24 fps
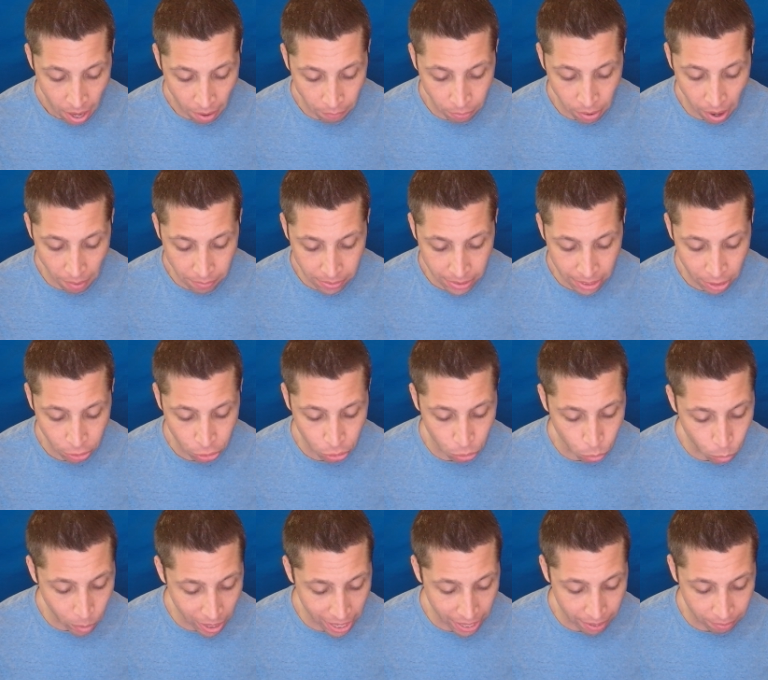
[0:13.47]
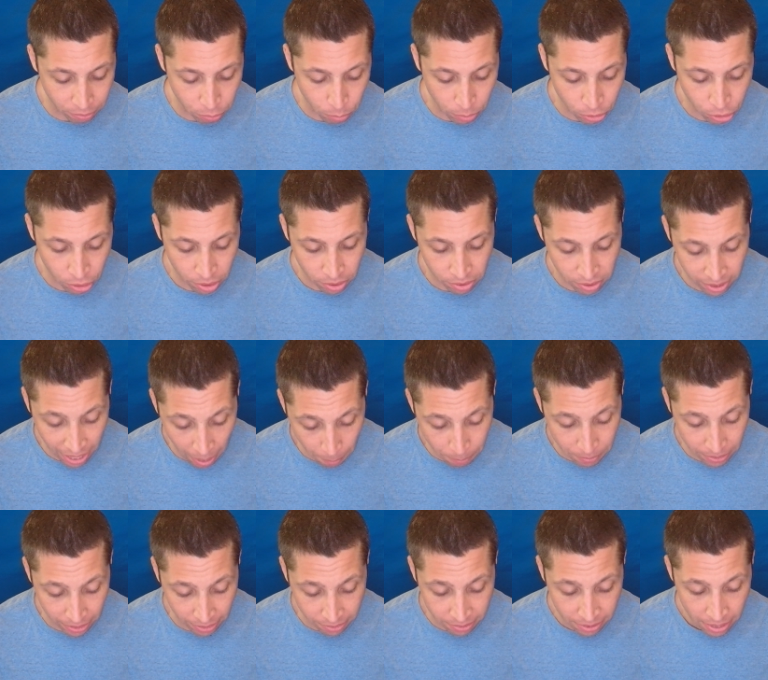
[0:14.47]
of gravitational waves, which
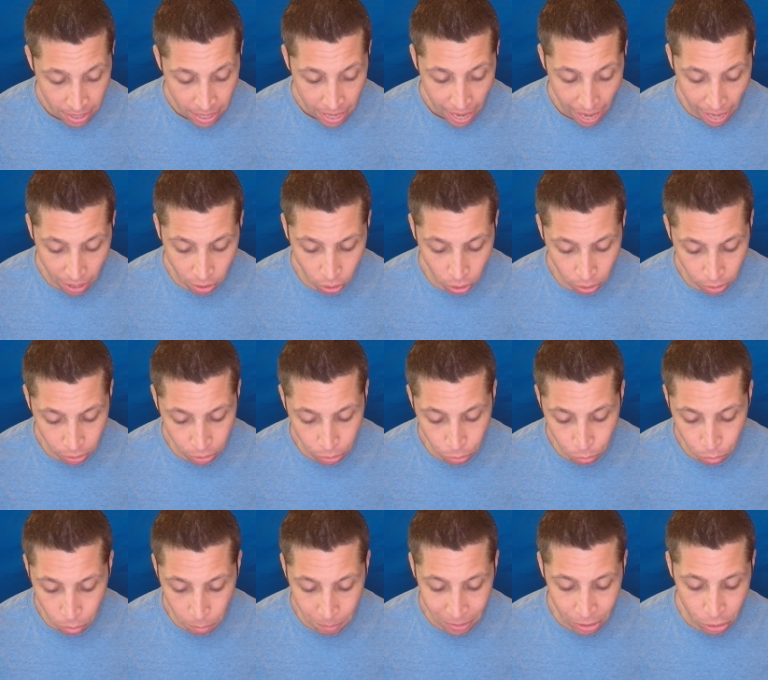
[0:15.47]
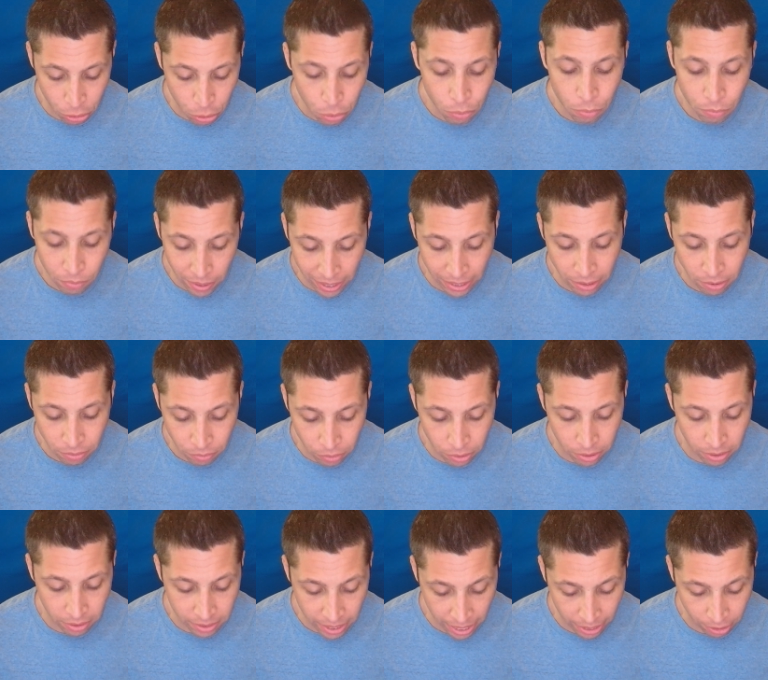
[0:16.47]
skeptics had argued would be too faint for
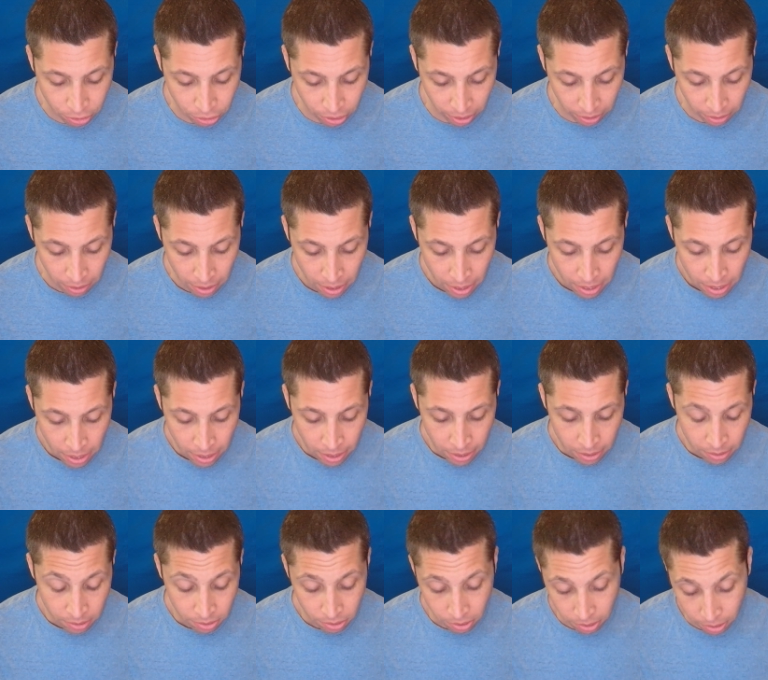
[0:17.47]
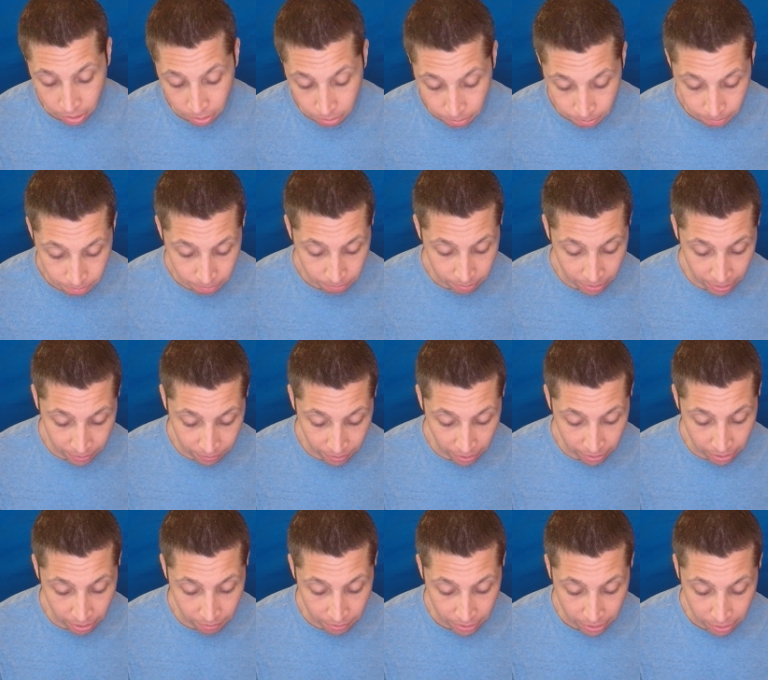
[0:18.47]
detection. So they
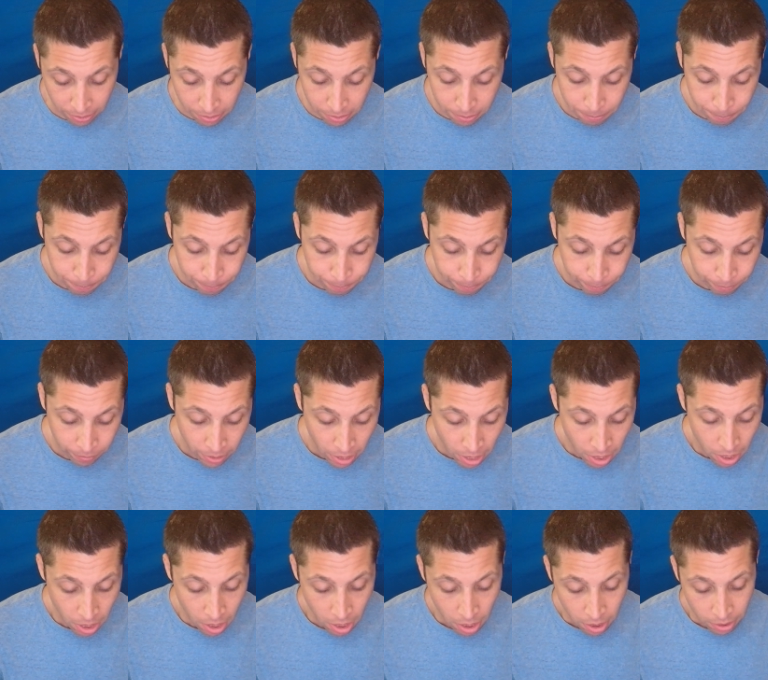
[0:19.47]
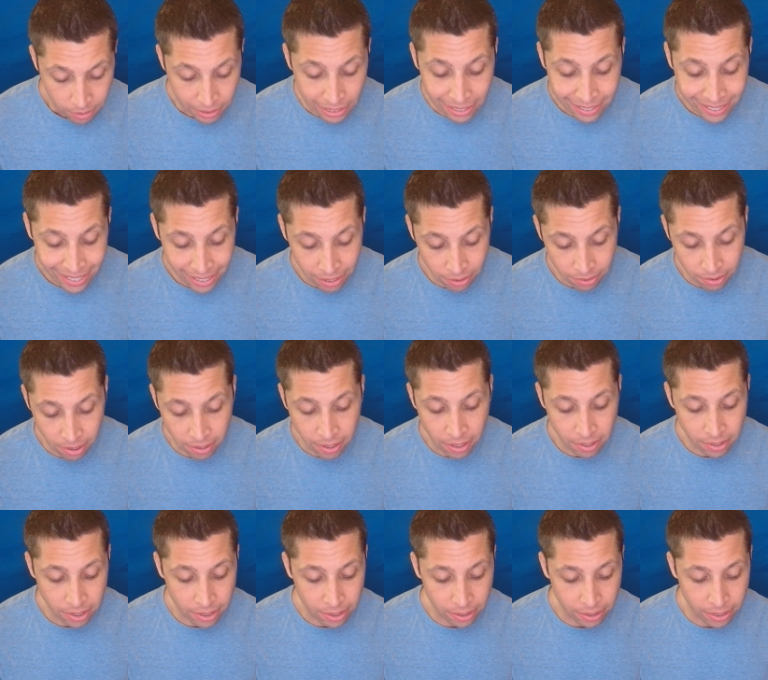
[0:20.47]
found evidence. Detailed
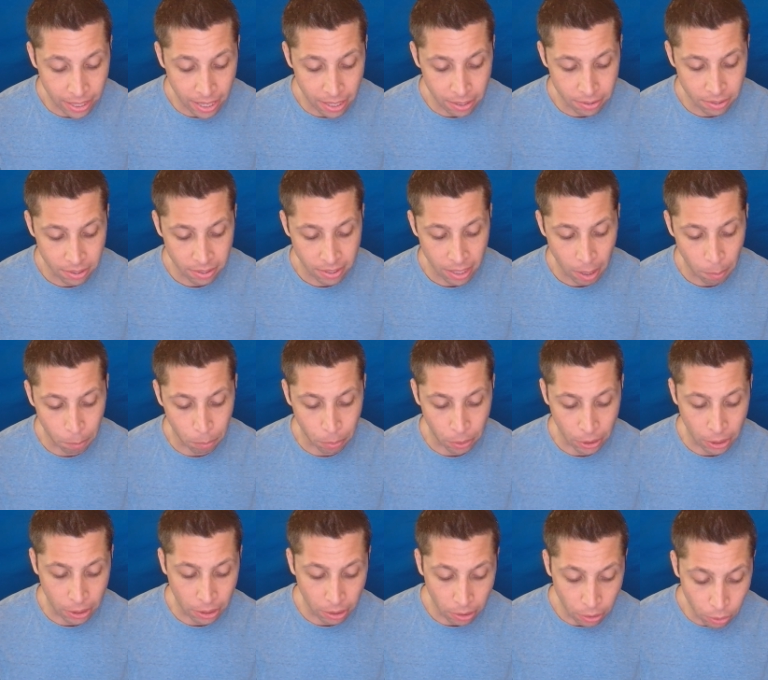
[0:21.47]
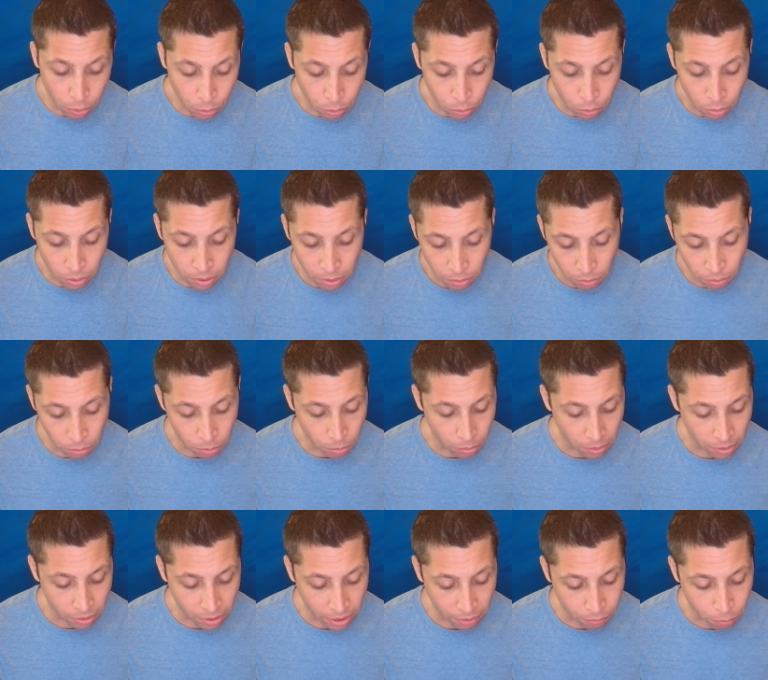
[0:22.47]
statistical analysis helped preclude, ooh,
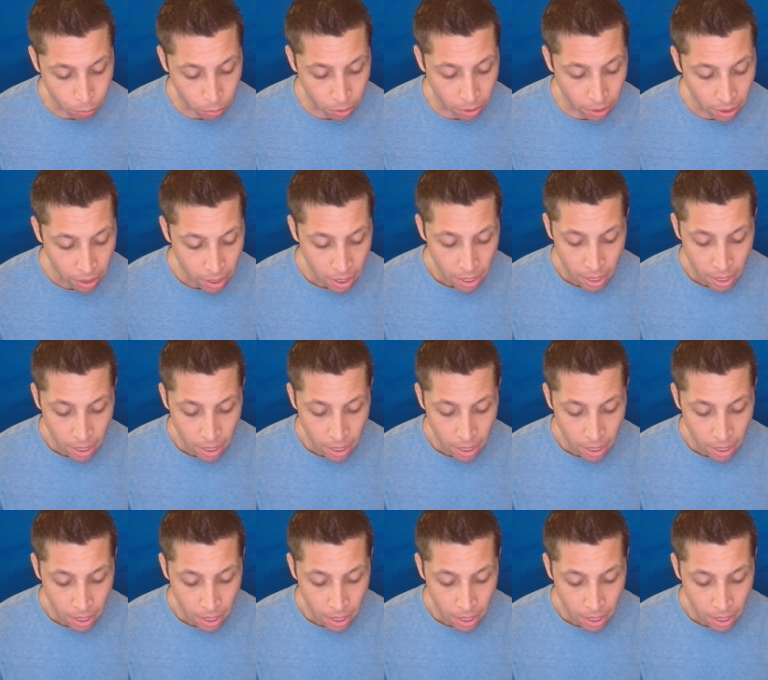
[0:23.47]
a tough word,